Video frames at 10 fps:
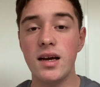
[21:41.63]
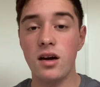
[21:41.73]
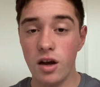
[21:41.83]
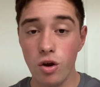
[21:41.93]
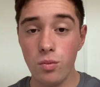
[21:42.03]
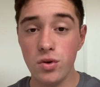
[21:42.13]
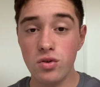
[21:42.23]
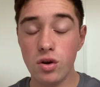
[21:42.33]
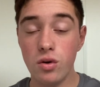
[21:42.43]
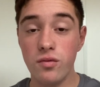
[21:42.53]
I hope you
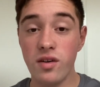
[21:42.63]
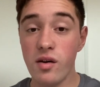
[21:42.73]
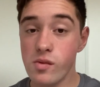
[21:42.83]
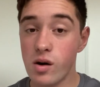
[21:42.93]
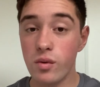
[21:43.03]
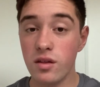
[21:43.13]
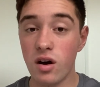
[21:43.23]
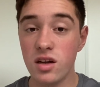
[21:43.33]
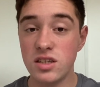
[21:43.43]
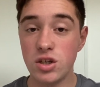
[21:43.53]
go very well with your
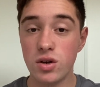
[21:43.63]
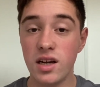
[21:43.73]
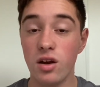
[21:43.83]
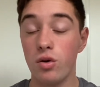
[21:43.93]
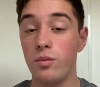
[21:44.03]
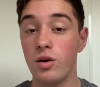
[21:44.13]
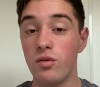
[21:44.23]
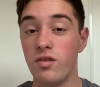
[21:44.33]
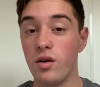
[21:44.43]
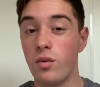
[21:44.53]
RT training. I hope you go
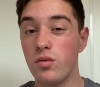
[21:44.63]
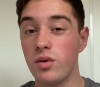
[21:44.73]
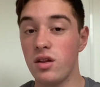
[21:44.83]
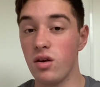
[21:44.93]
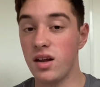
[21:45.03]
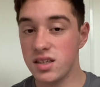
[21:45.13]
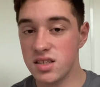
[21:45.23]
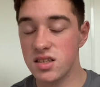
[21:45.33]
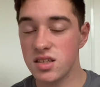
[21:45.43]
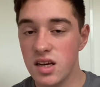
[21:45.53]
very well with your
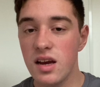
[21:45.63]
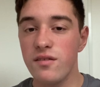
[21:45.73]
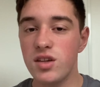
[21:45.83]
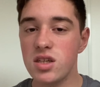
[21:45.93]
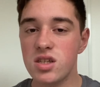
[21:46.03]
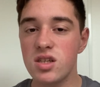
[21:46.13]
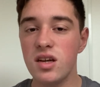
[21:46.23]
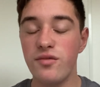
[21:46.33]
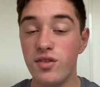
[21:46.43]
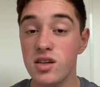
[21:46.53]
license.
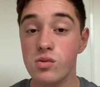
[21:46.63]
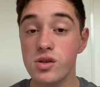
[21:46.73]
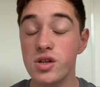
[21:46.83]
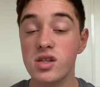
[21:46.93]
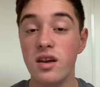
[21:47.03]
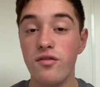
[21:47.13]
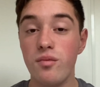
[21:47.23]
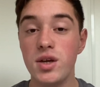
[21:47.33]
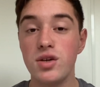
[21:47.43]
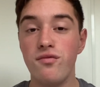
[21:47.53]
If this was just an
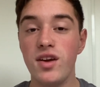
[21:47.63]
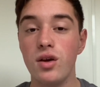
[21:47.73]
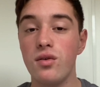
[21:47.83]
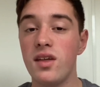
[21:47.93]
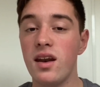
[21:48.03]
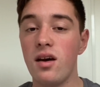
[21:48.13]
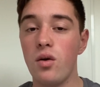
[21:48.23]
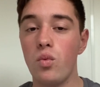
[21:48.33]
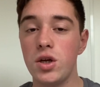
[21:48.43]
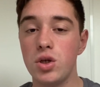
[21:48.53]
information video, then I
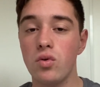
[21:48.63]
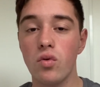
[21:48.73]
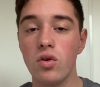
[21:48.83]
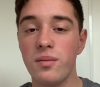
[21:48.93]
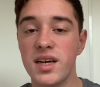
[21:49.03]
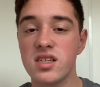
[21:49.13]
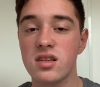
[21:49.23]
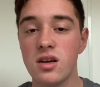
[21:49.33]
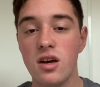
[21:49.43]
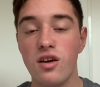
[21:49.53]
wish you all the
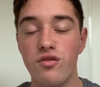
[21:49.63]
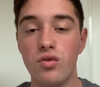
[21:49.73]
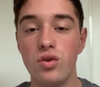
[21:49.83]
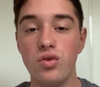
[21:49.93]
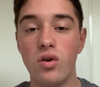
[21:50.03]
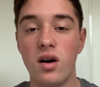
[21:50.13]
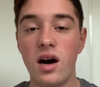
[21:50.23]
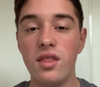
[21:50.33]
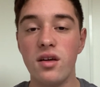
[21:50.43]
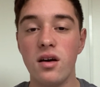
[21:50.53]
best for your
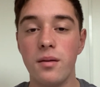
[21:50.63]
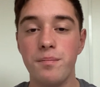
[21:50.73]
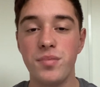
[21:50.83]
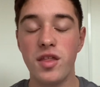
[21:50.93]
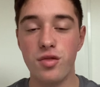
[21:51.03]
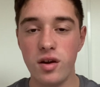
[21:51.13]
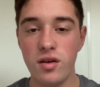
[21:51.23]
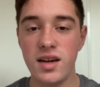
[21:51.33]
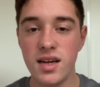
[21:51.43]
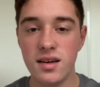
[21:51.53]
other
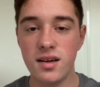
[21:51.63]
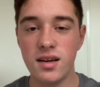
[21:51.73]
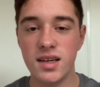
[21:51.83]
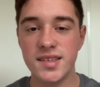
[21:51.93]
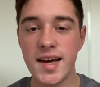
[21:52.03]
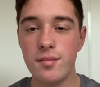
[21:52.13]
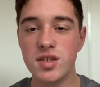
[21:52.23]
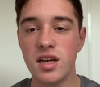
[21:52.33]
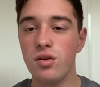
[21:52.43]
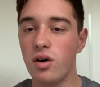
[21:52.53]
theory
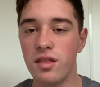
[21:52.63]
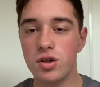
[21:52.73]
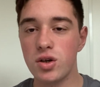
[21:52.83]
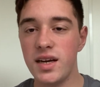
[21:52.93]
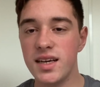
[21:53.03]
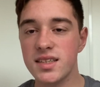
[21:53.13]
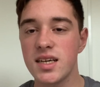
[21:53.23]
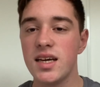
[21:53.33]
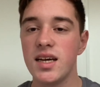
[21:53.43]
exams and your other trainings.